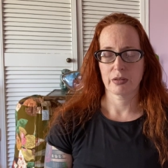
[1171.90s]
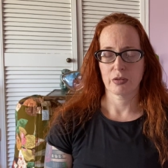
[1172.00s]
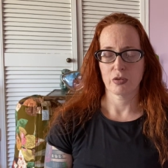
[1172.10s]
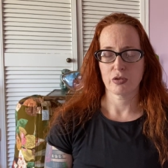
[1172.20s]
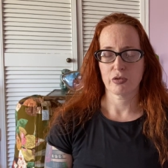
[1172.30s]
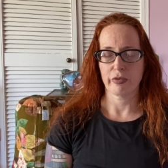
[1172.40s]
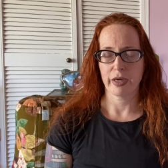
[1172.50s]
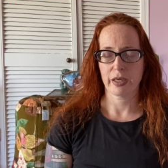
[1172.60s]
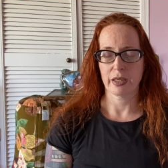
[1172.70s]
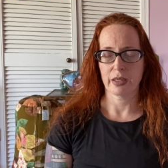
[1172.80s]
or
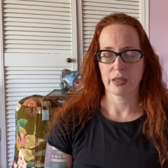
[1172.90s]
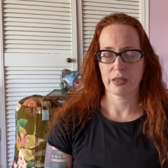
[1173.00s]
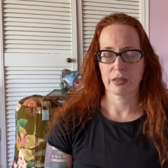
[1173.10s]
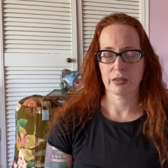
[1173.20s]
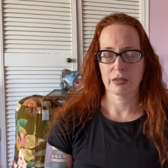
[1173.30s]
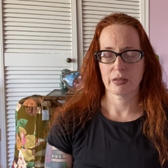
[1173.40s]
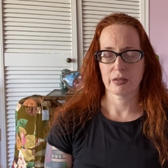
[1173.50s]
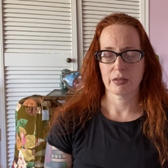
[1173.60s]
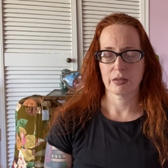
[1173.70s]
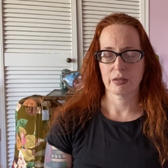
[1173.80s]
tracking
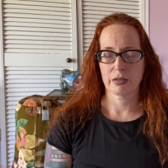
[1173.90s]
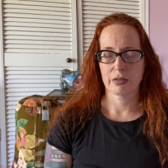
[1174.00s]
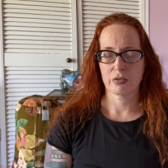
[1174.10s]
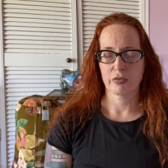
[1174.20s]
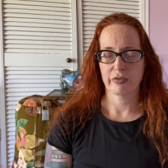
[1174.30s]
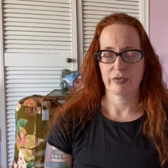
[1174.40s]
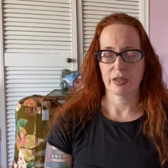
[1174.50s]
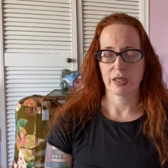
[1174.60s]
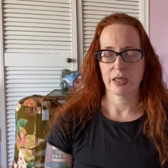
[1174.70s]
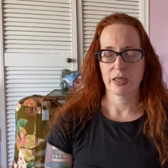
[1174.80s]

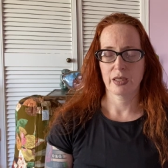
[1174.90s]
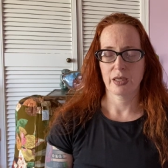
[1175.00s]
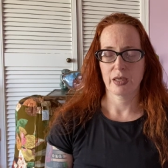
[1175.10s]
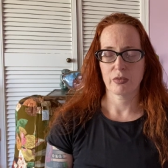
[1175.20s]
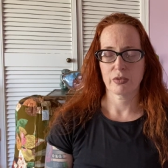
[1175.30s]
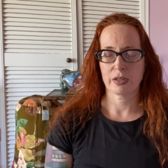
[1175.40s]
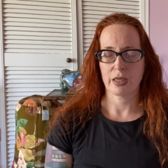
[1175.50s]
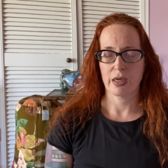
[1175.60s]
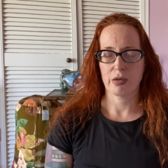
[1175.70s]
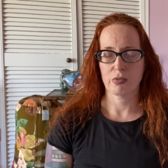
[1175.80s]
drifting in and out
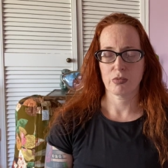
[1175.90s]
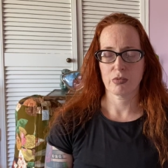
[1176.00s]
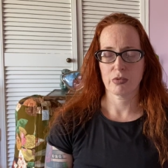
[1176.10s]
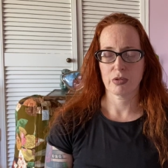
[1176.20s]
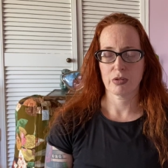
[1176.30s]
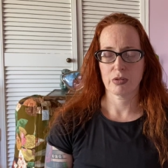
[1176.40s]
sounds,